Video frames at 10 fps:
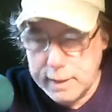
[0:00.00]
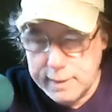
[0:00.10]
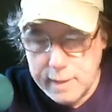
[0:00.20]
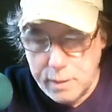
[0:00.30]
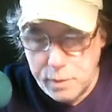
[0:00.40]

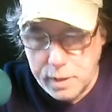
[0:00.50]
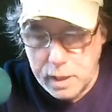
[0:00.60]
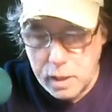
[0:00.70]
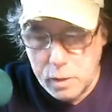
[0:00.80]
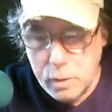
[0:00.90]
stuff on
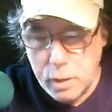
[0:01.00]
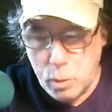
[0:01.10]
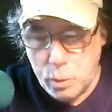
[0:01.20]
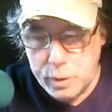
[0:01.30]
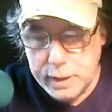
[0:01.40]
there, great
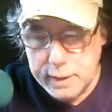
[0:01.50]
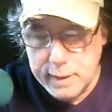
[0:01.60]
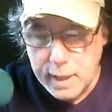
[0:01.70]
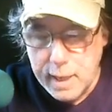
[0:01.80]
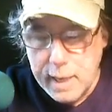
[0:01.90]
oldies.
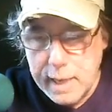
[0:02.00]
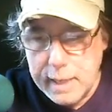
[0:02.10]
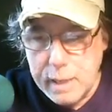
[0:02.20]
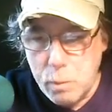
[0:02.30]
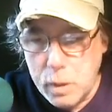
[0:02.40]
And
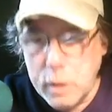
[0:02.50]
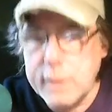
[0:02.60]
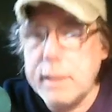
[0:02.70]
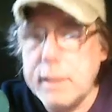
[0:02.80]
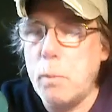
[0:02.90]
then
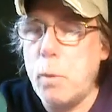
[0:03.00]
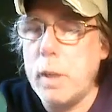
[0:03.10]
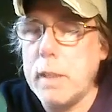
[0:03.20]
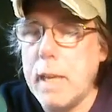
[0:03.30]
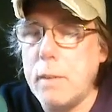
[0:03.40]

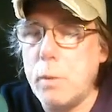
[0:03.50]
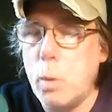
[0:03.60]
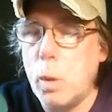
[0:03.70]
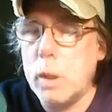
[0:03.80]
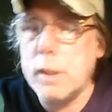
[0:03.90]
107.9, of
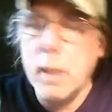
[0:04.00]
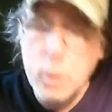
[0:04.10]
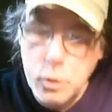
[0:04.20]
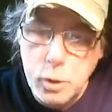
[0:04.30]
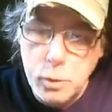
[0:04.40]
course,
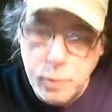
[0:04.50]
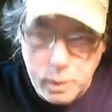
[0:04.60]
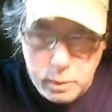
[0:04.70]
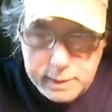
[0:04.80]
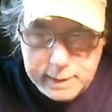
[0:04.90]
2
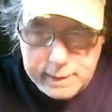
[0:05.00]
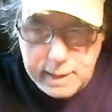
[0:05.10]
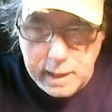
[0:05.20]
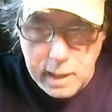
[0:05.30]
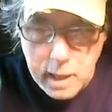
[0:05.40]
frequencies
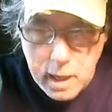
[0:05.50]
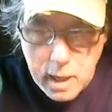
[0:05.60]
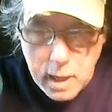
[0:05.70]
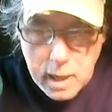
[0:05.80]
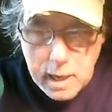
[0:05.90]
there.
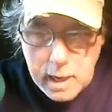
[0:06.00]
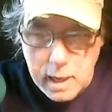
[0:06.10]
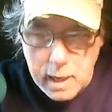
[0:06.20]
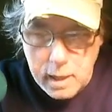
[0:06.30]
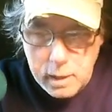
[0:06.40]

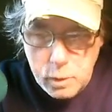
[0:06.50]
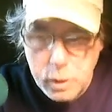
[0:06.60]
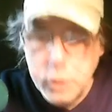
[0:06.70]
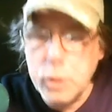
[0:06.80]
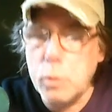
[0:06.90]

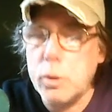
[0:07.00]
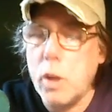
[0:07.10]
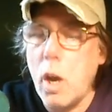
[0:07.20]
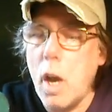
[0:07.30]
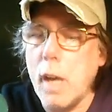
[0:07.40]
Christian
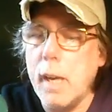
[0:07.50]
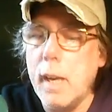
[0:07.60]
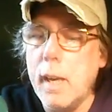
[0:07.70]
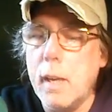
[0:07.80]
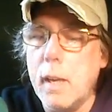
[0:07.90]
Talk,
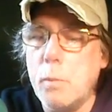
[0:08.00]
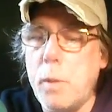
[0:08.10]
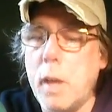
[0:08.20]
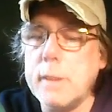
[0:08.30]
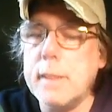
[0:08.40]

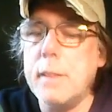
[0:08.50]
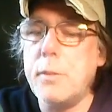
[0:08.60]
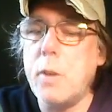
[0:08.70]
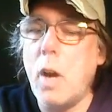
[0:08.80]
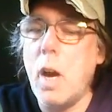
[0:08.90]
Positive
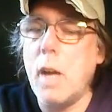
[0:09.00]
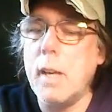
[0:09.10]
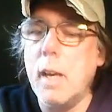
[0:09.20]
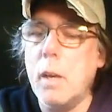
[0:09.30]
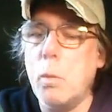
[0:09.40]

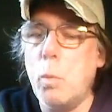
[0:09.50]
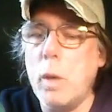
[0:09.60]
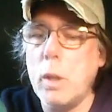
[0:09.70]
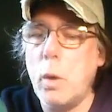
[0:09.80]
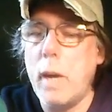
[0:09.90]
Talk
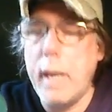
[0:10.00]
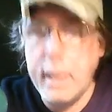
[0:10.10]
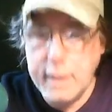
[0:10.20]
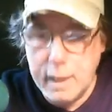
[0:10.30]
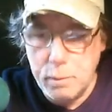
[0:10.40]

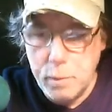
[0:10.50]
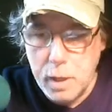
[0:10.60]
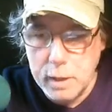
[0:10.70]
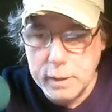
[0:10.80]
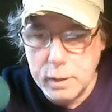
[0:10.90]
108, and
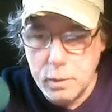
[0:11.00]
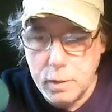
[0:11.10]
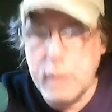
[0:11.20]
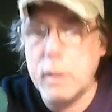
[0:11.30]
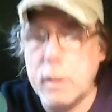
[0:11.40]

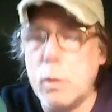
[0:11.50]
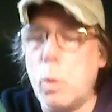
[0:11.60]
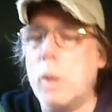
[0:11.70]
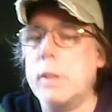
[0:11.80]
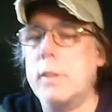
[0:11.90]
of
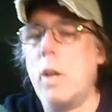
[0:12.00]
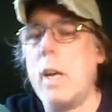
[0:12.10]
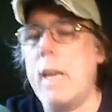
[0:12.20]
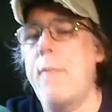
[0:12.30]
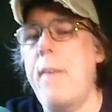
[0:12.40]
course, Talk
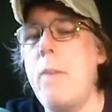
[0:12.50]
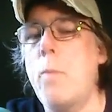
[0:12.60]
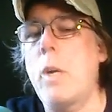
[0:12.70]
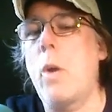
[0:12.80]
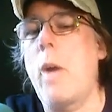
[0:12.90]
FM
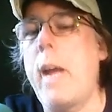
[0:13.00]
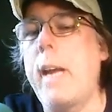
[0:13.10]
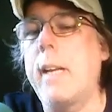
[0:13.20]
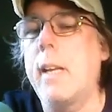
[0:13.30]
108,